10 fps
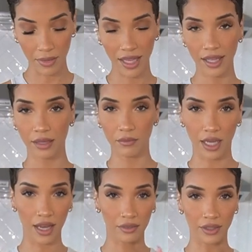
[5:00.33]
make it
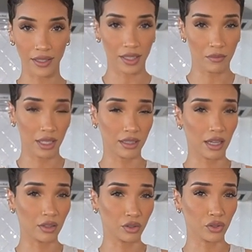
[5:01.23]
kind of like the
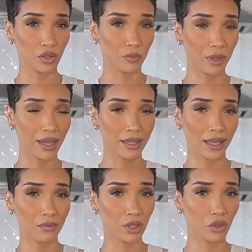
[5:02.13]
McDonald's
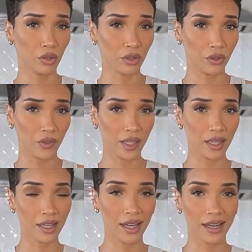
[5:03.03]
pancake McGriddle thing,
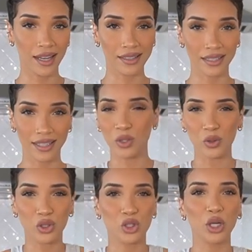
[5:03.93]
it kind of has like
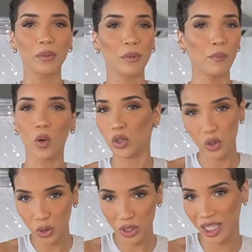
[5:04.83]
those syrup
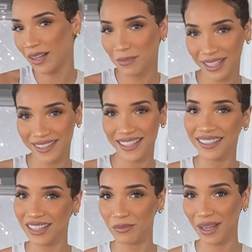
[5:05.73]
morsels mixed
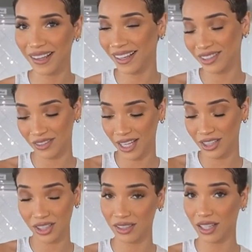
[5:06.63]
into the pancake. So they
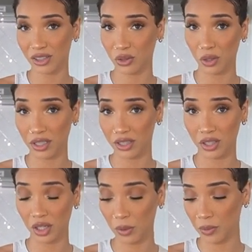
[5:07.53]
just like squirted
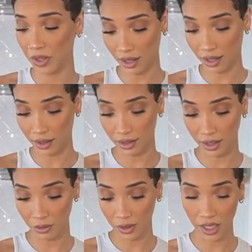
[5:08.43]
syrup in
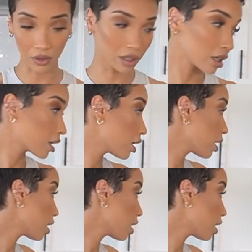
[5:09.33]
it when they were cooking